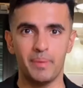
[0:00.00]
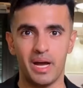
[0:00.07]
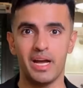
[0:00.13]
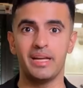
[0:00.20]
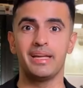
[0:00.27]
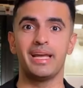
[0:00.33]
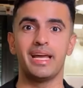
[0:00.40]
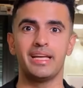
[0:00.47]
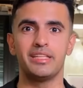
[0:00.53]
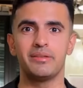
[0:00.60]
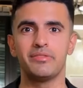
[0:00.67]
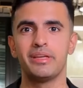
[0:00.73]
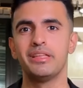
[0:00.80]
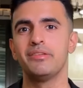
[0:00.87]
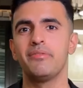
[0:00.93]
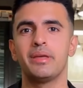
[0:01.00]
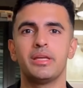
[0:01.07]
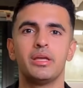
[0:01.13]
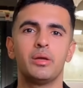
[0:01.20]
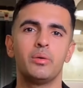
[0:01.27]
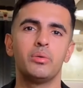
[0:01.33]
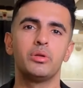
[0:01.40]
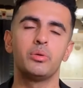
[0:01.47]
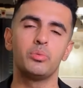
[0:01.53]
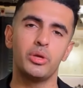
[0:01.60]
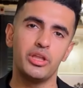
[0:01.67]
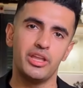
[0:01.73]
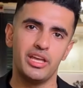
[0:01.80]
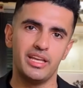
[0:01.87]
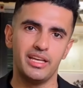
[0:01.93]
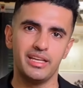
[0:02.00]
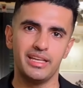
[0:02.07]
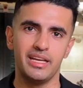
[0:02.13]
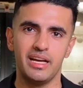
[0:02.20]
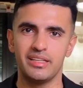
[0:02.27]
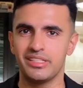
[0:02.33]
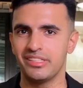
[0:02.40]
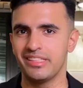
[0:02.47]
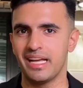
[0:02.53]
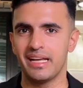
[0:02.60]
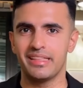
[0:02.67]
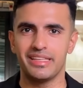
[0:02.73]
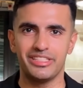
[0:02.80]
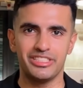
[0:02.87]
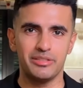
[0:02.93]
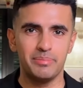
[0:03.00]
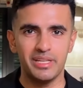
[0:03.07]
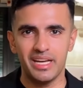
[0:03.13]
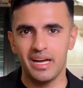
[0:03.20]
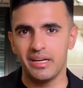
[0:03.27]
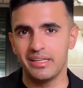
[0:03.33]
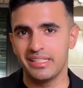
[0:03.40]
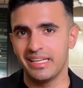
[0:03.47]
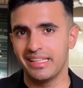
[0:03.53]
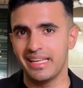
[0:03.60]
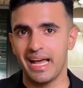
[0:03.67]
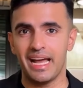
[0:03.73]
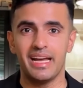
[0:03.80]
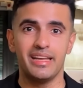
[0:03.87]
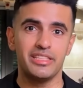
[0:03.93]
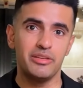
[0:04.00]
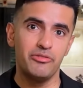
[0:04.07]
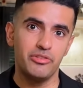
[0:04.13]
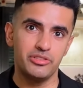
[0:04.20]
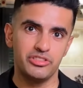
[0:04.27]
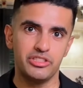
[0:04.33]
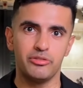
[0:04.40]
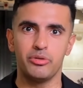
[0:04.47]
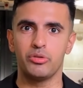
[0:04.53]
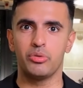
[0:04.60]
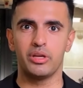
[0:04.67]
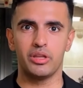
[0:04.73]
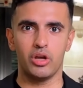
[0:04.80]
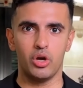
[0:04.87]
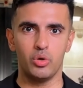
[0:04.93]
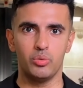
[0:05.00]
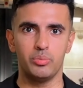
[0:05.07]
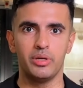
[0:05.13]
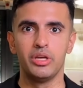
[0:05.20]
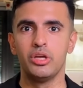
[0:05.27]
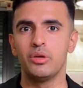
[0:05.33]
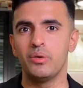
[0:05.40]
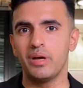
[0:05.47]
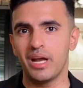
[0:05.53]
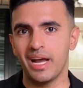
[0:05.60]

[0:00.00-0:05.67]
By the end of this video, you will clearly understand the similarities and differences between OpenClaw